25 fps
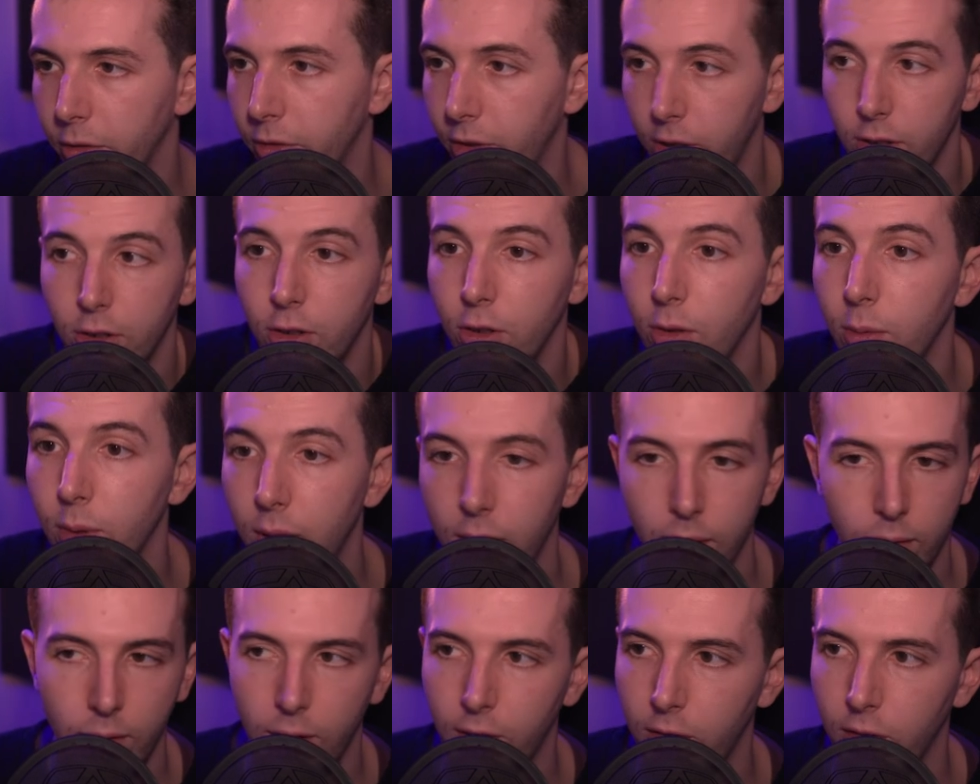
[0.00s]
you can do with
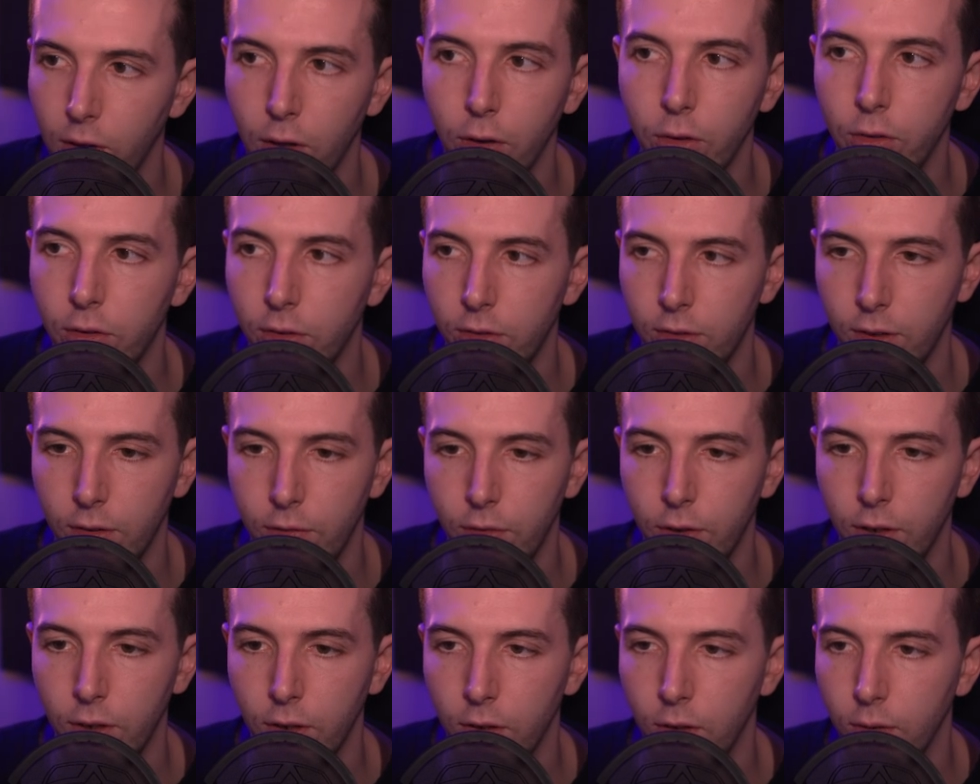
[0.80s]
it. There's loads of stuff
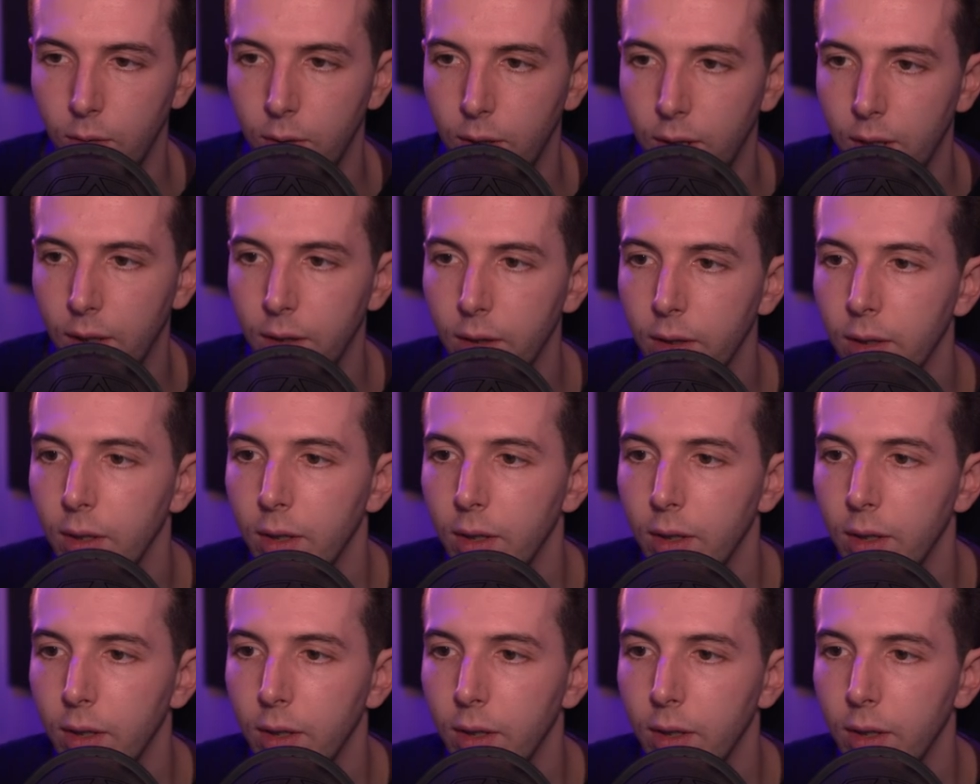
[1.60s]
you can do with it.